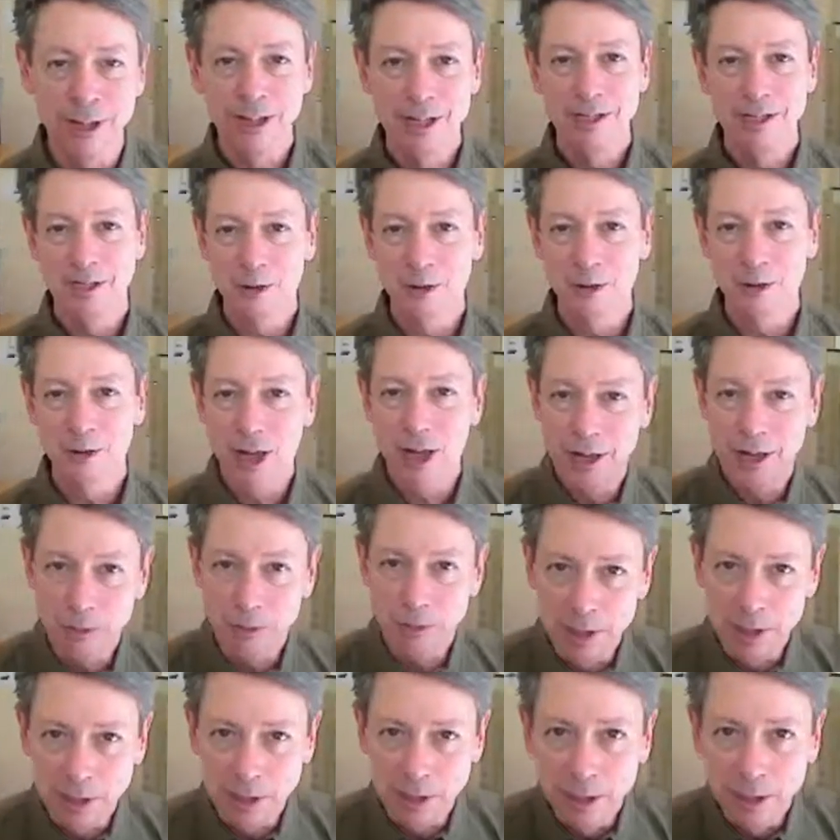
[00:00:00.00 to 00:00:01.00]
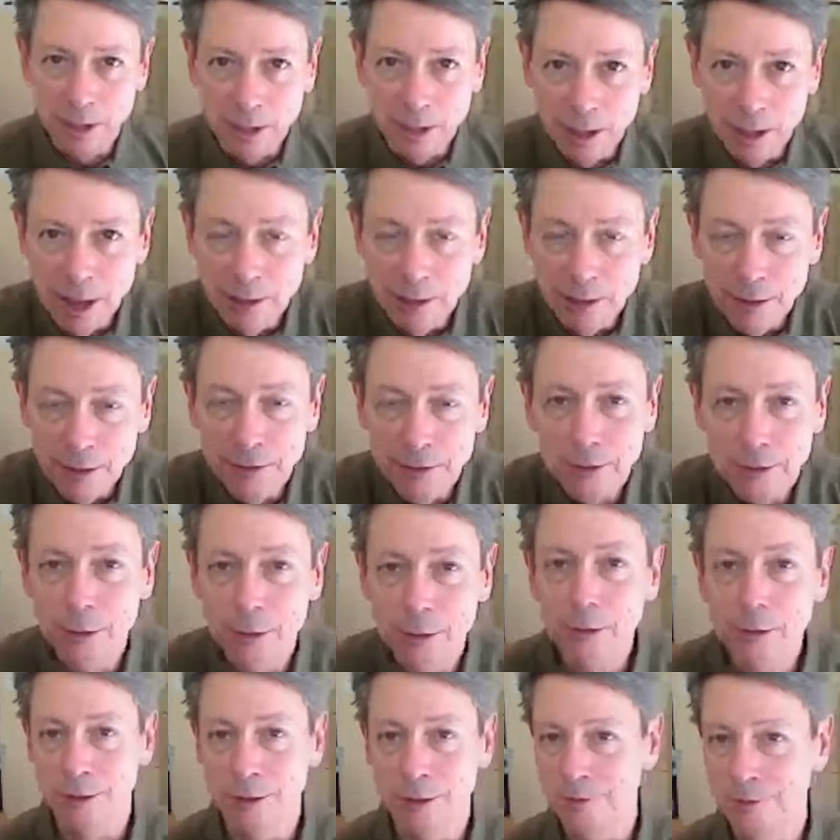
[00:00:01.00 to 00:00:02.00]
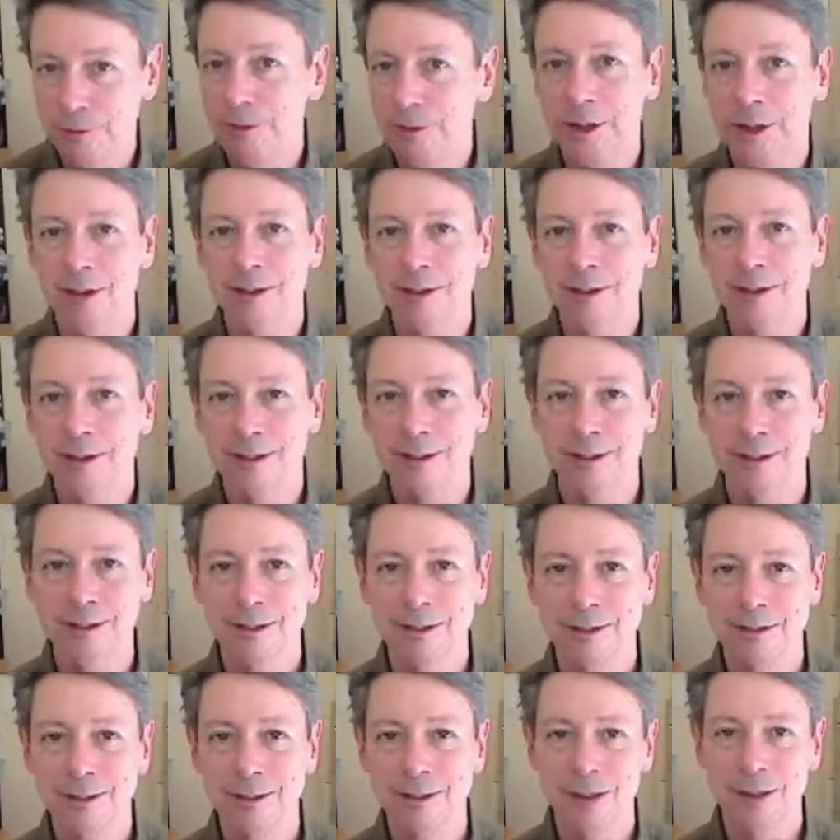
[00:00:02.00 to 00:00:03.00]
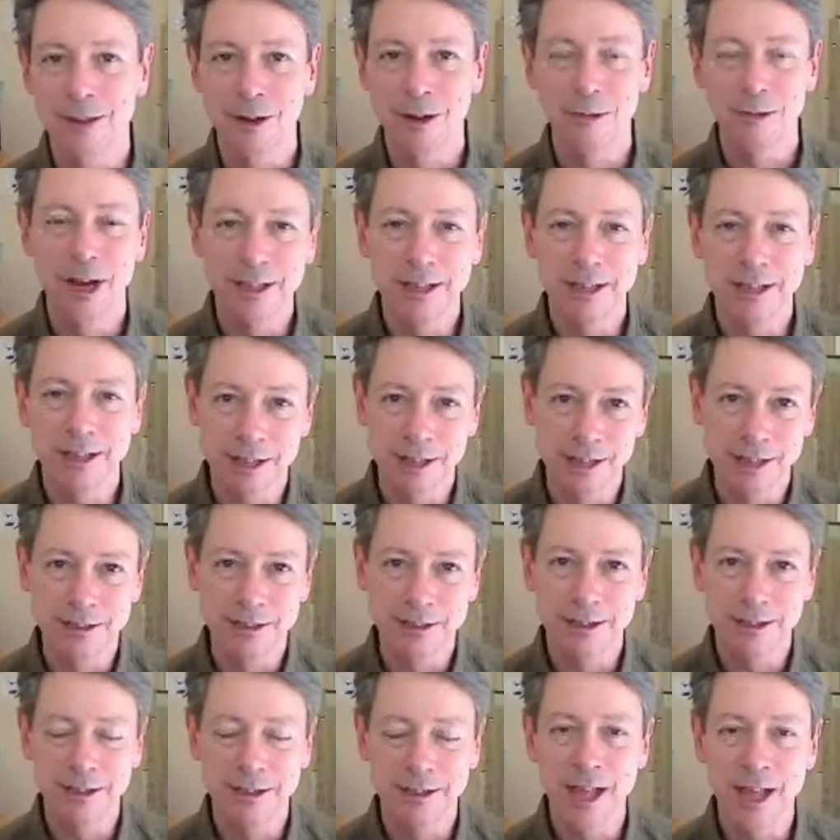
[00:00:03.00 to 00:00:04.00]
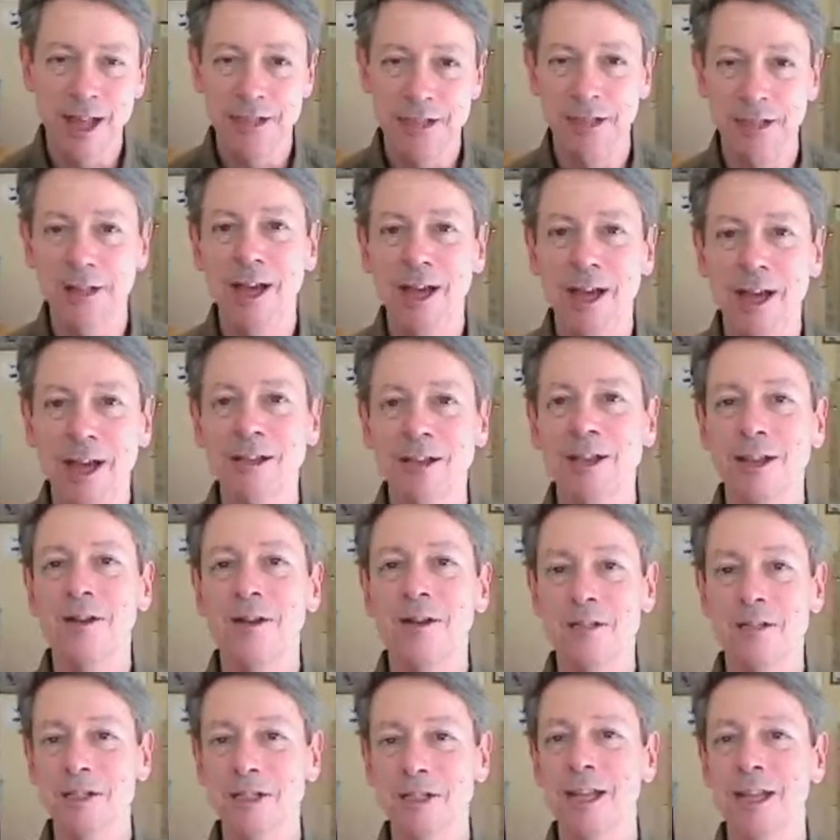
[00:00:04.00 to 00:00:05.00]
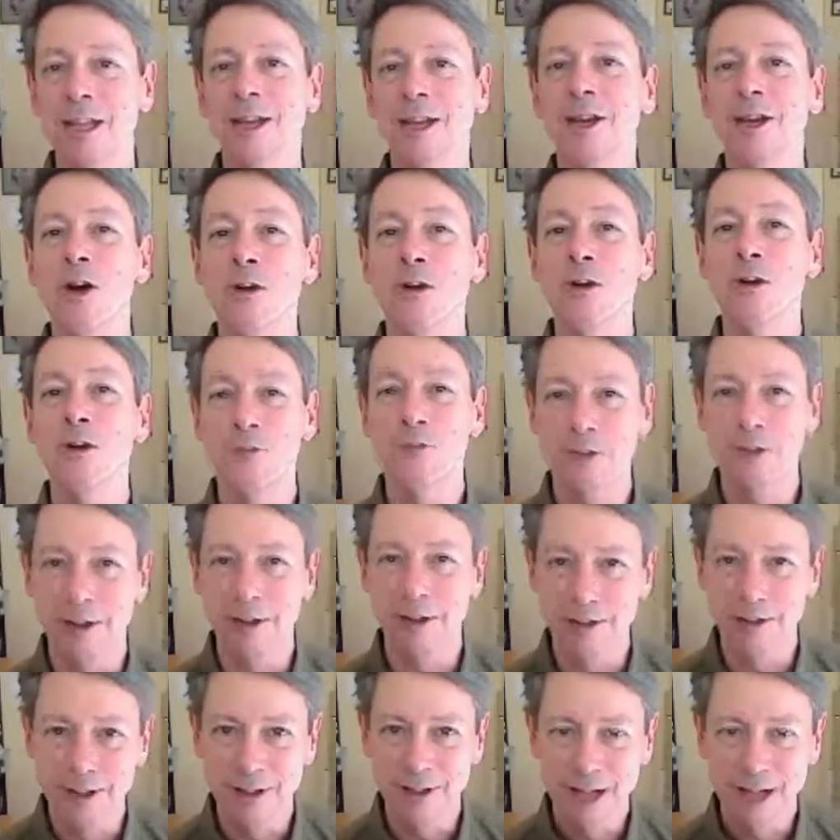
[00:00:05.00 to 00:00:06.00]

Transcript: So how do we love through the fear? Uh, you know, right? The classic line: "Love is letting go of fear."